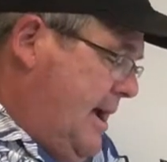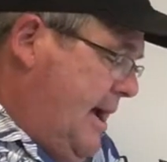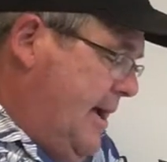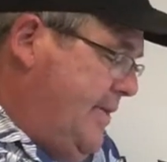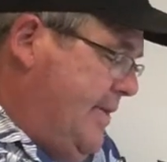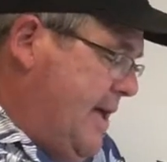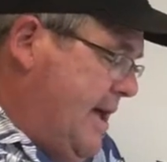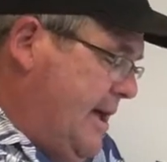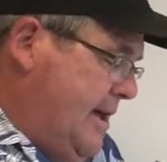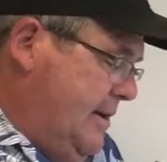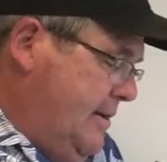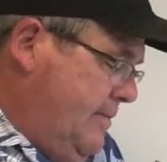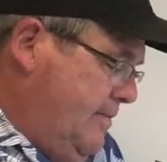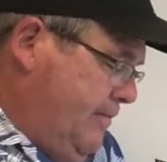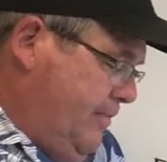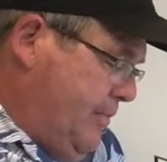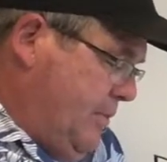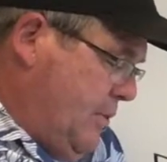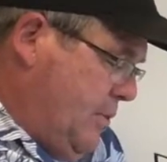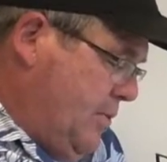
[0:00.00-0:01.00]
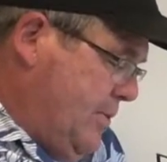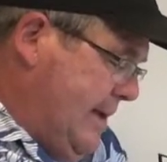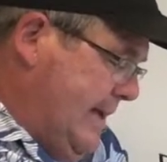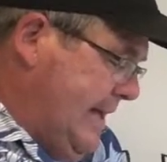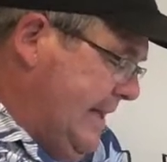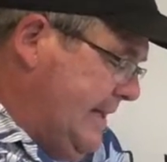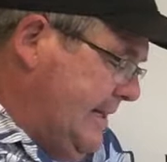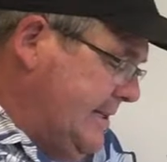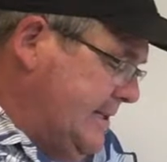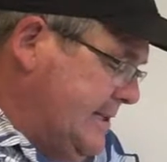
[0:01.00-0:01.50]
And then we
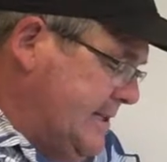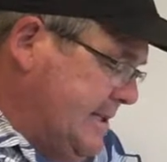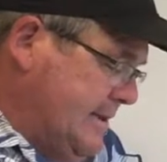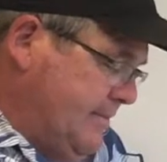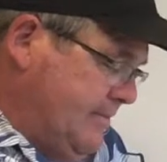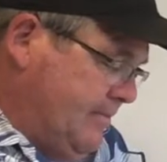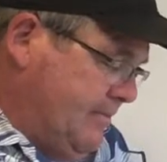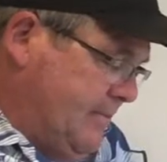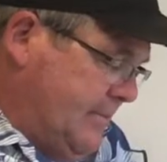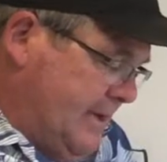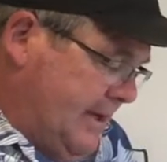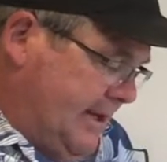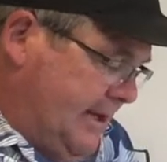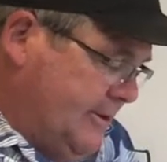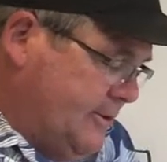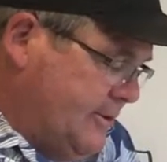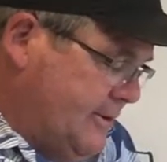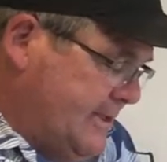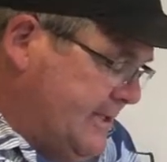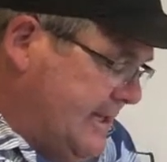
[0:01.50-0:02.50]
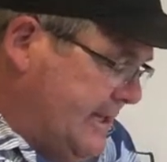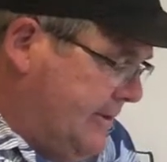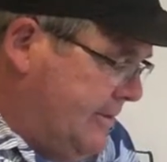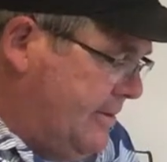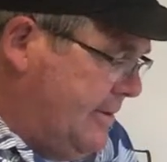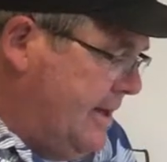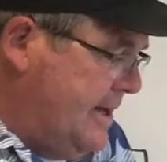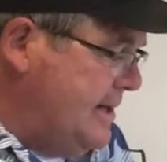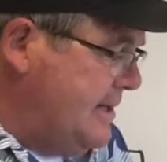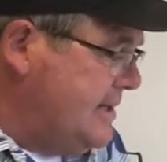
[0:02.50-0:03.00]
get into some interesting
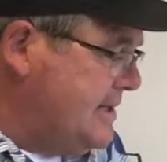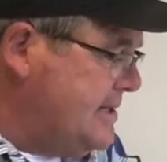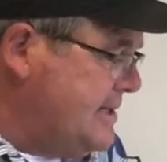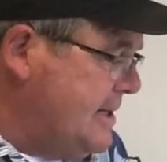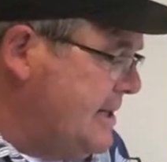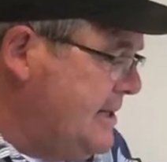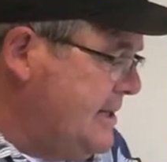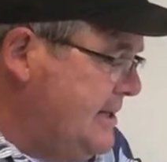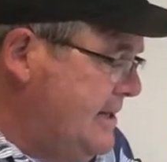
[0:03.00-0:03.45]
things.